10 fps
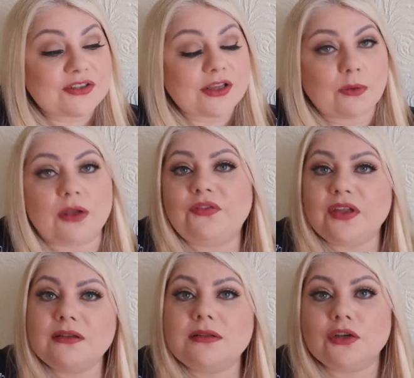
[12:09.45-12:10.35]
So I
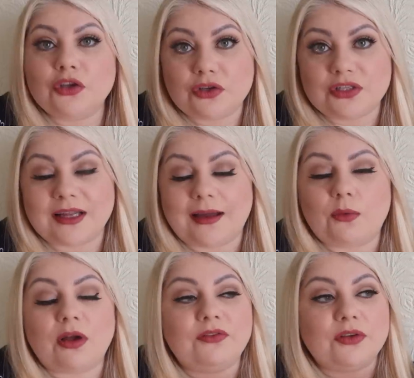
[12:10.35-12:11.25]
feel good
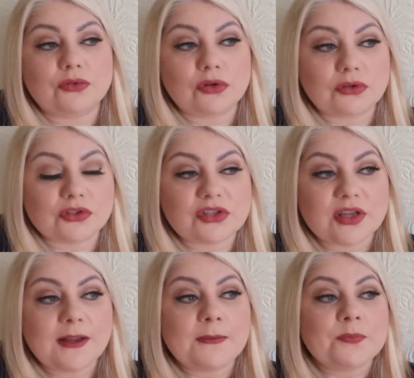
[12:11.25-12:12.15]
now. I feel
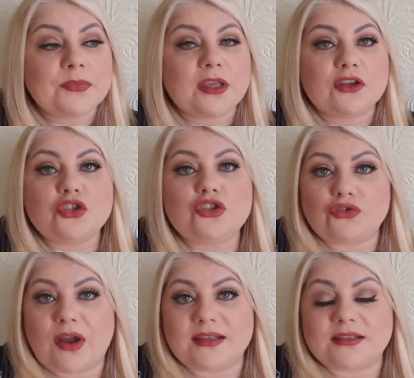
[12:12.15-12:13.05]
not
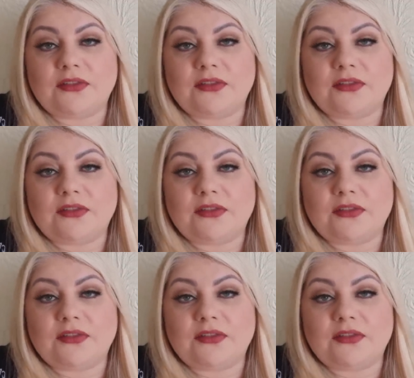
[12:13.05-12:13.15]
stressed.